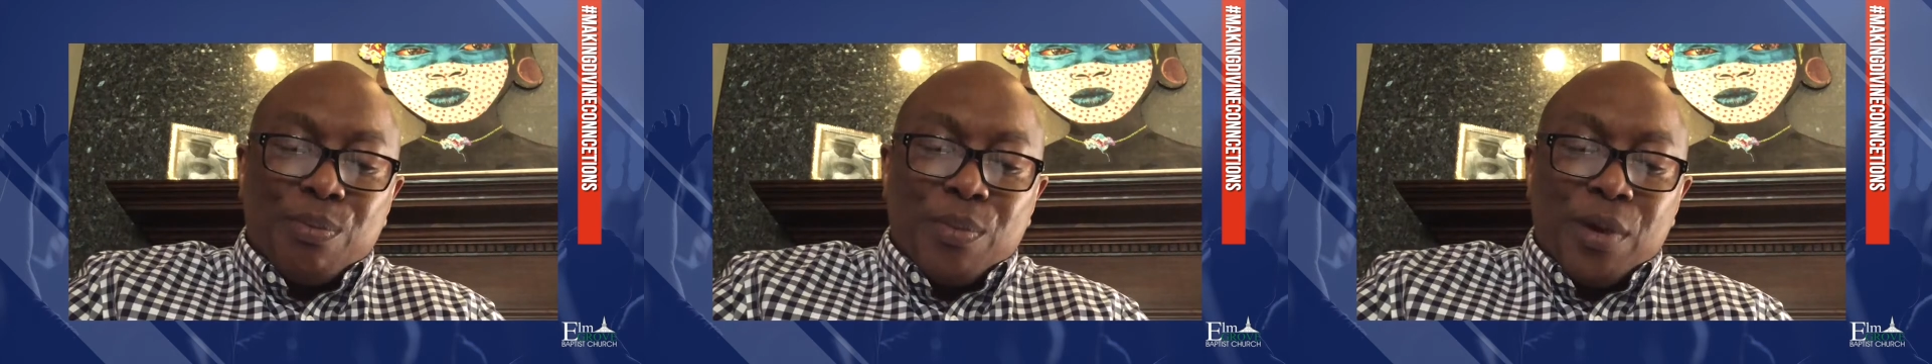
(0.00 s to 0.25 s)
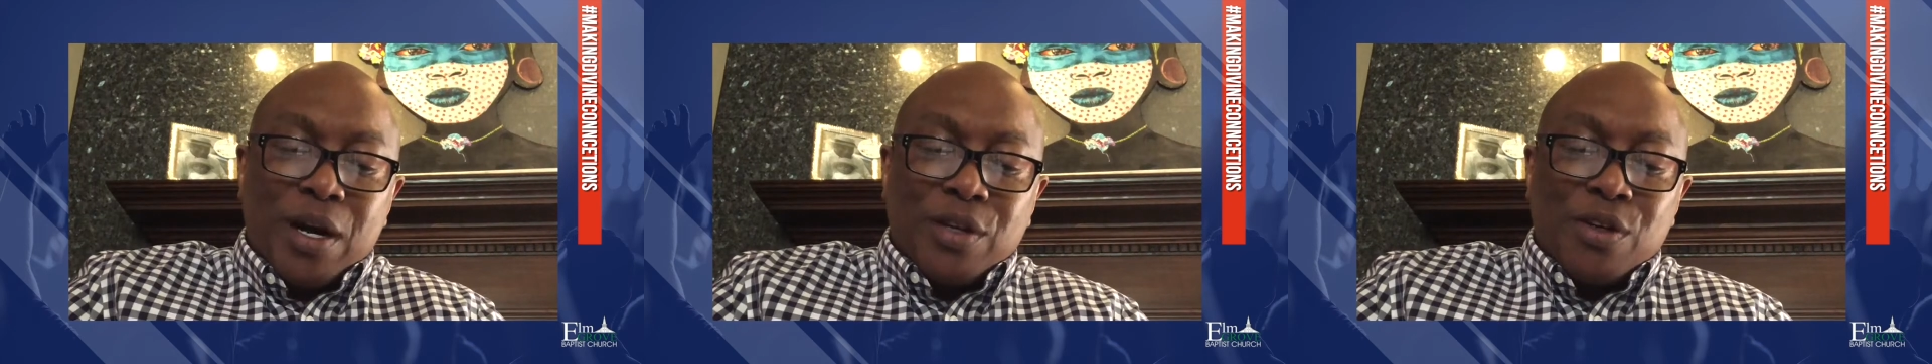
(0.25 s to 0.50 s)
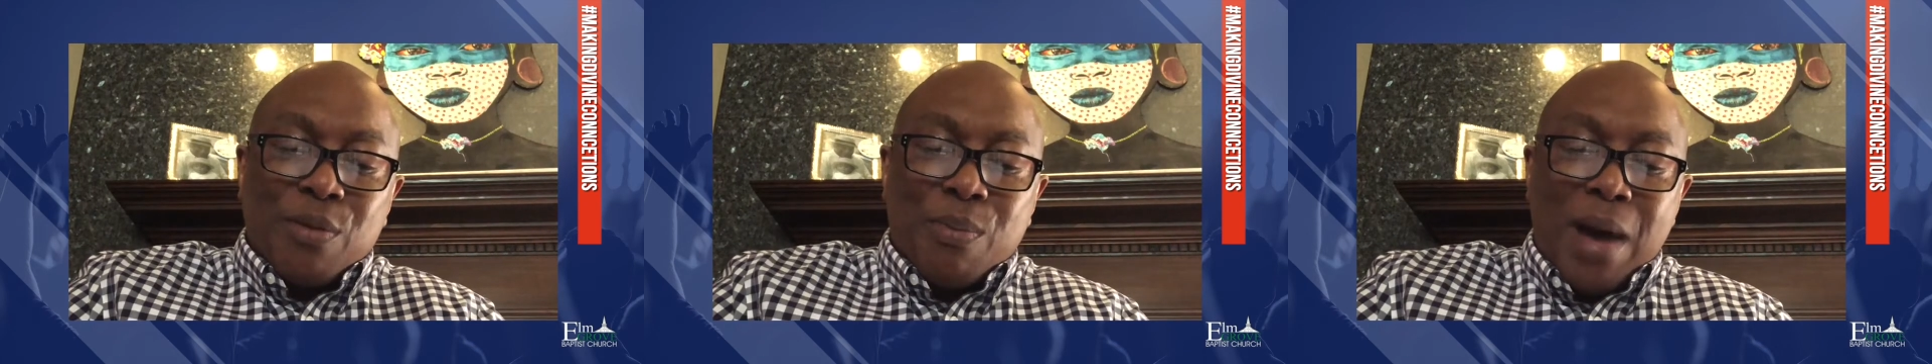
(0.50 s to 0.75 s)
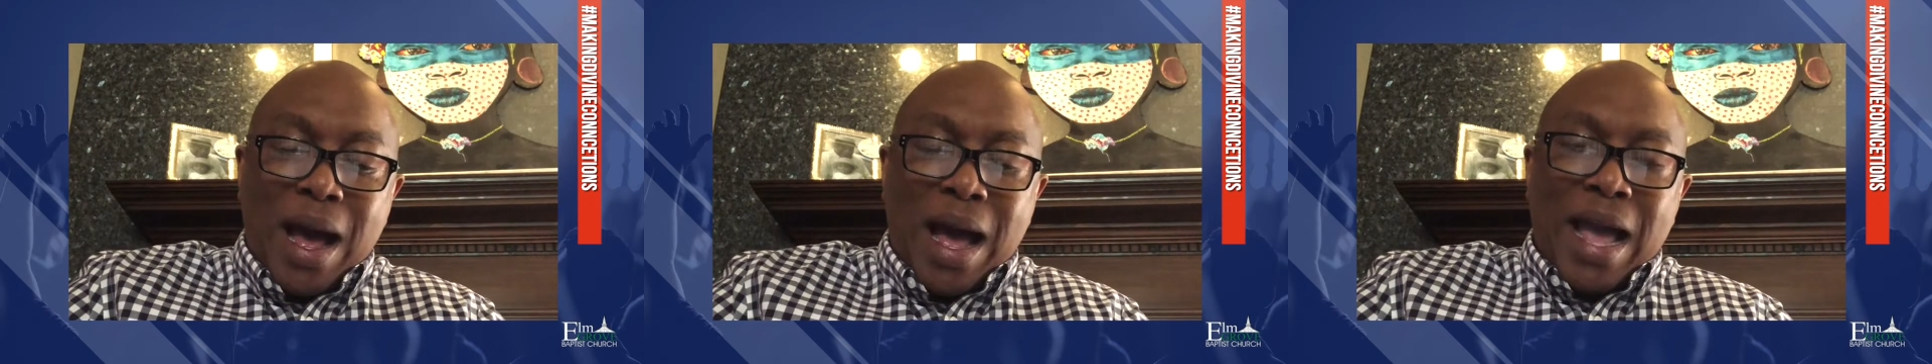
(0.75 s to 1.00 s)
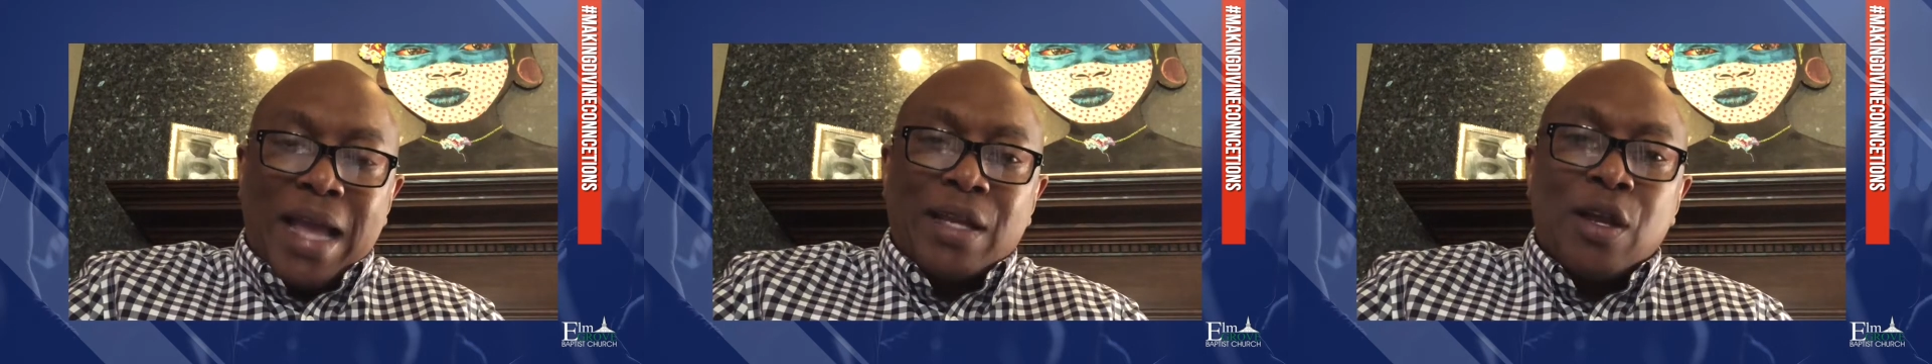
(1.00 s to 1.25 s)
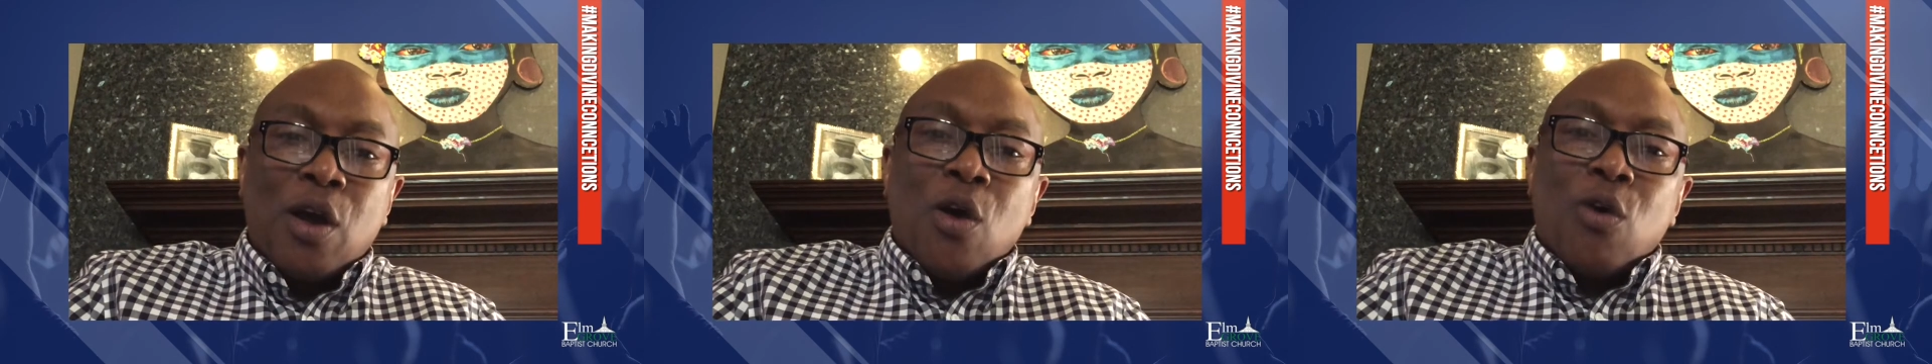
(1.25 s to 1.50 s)
undermine
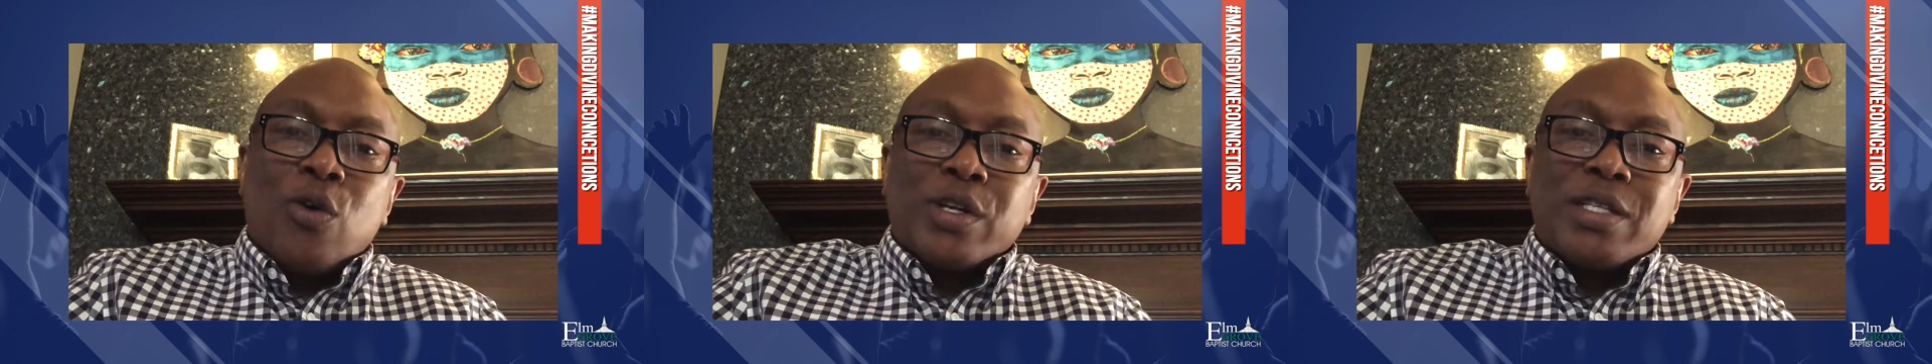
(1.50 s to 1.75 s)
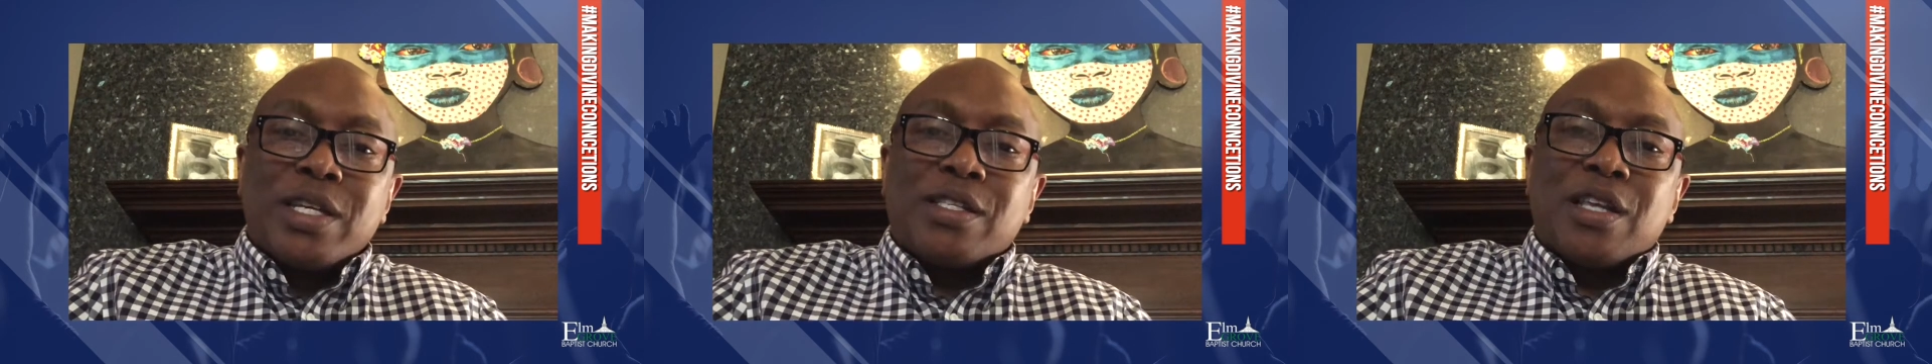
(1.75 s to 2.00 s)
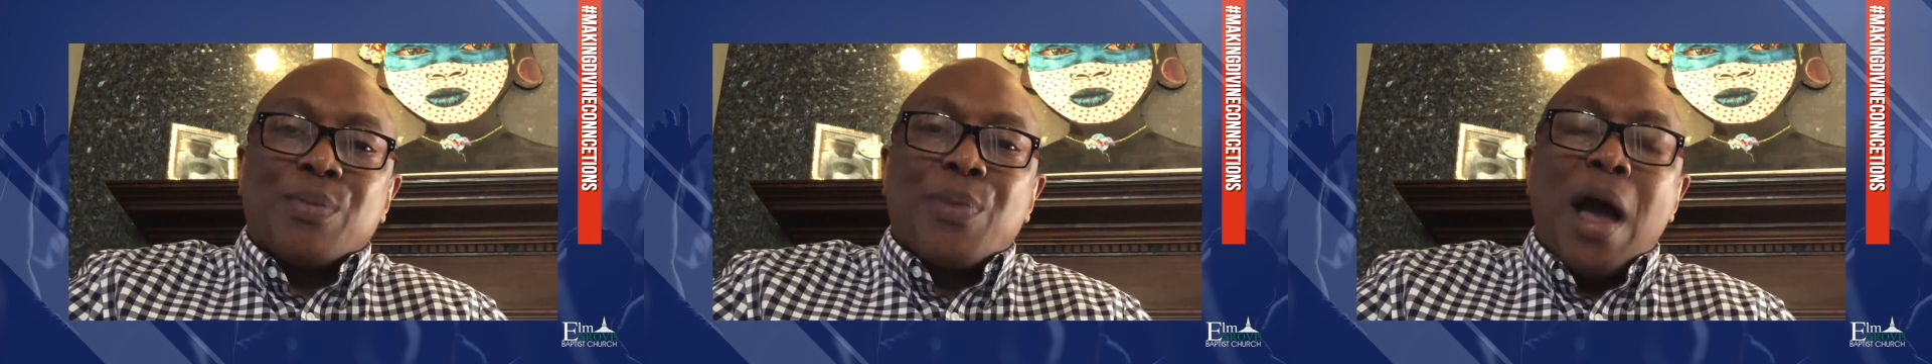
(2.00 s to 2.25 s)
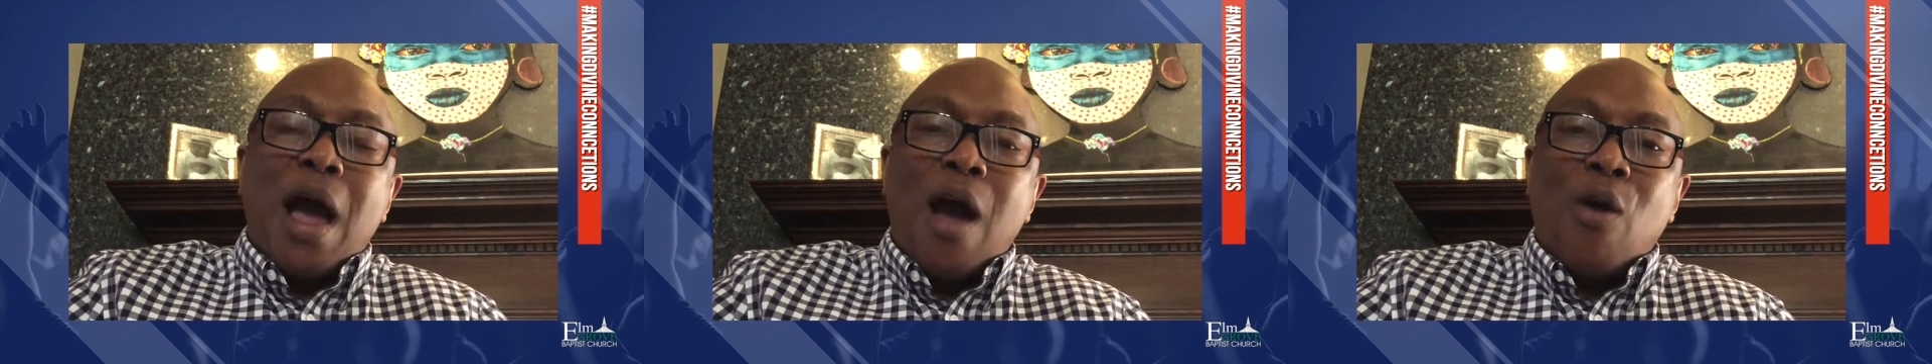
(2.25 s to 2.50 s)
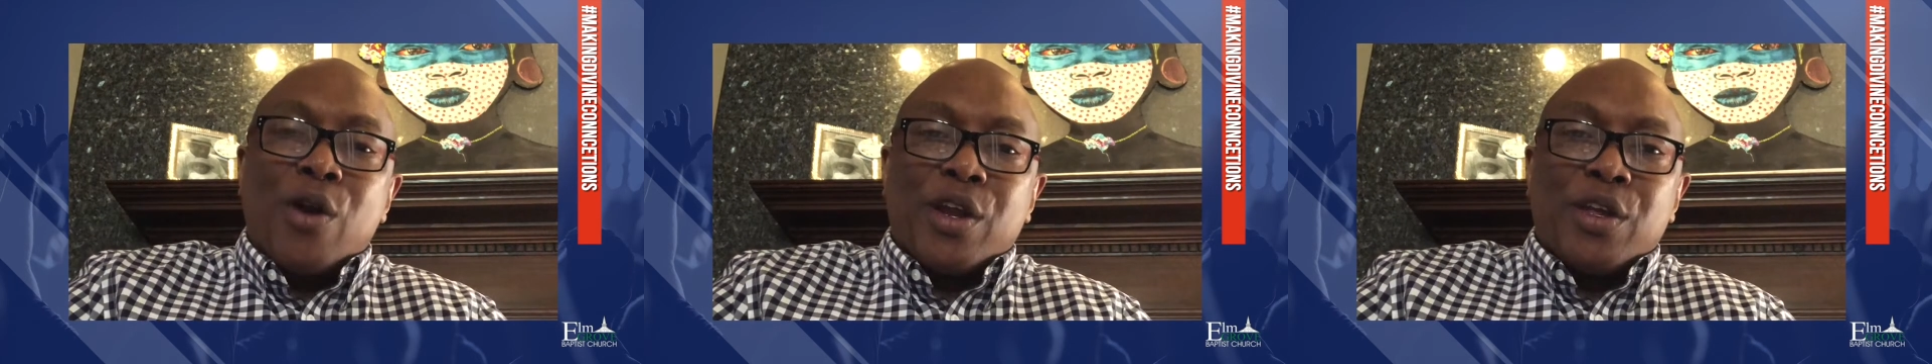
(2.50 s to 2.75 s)
or disempower